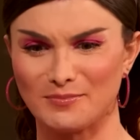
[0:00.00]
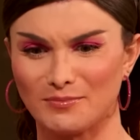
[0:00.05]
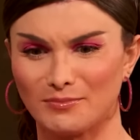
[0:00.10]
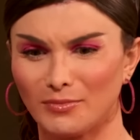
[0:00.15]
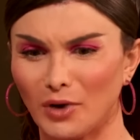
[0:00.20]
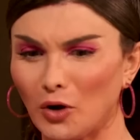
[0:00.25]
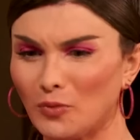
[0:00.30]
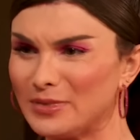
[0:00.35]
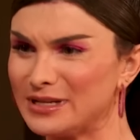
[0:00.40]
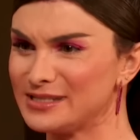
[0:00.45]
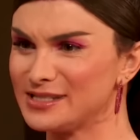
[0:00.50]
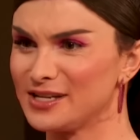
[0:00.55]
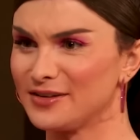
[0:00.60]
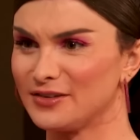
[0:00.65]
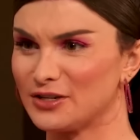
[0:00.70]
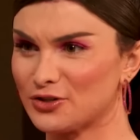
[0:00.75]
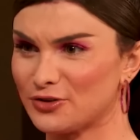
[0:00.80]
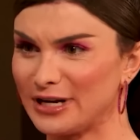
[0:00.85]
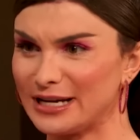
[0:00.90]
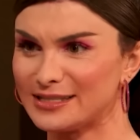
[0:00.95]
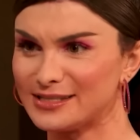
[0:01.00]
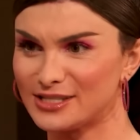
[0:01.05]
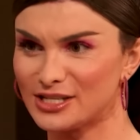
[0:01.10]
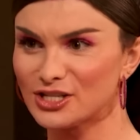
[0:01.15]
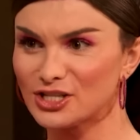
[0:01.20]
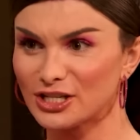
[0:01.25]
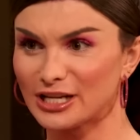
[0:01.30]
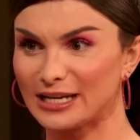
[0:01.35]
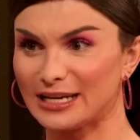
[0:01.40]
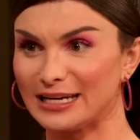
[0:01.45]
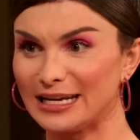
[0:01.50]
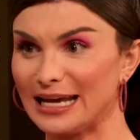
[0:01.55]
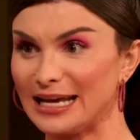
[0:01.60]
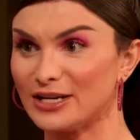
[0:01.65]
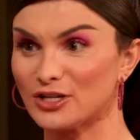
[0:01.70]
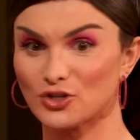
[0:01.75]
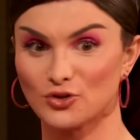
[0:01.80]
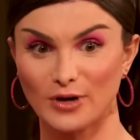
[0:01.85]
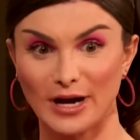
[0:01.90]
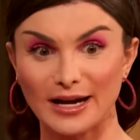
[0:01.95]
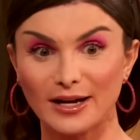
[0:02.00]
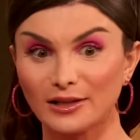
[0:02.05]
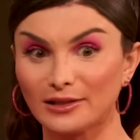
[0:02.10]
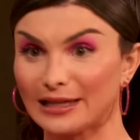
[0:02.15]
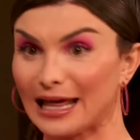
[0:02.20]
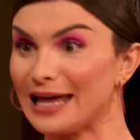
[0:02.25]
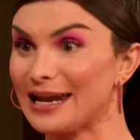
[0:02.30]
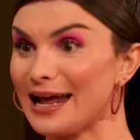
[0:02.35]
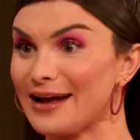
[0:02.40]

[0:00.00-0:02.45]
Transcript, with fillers: moments of a transition and try to let